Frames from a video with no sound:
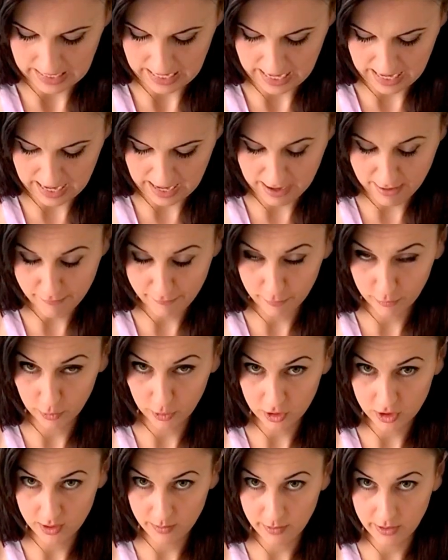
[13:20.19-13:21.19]
careful
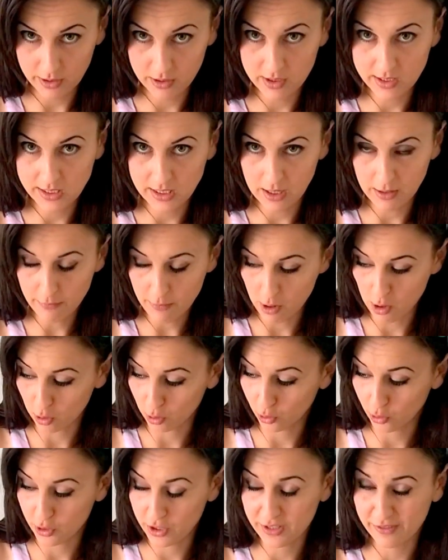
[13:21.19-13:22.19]
not to burn yourself.
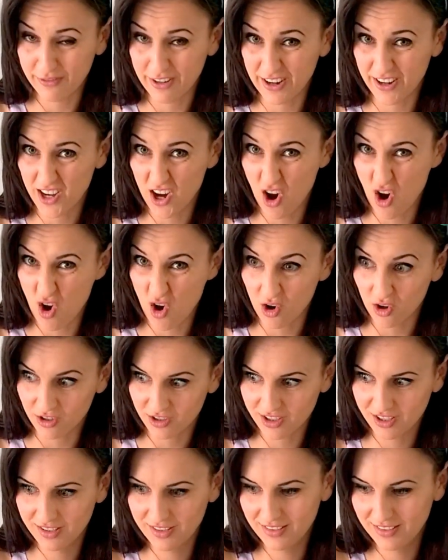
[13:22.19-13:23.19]
Hot glue is very
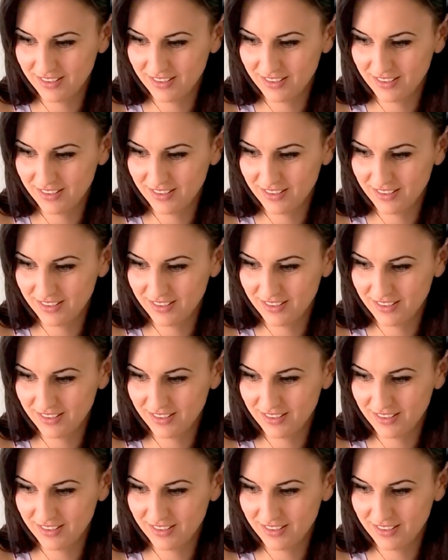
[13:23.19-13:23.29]
hot.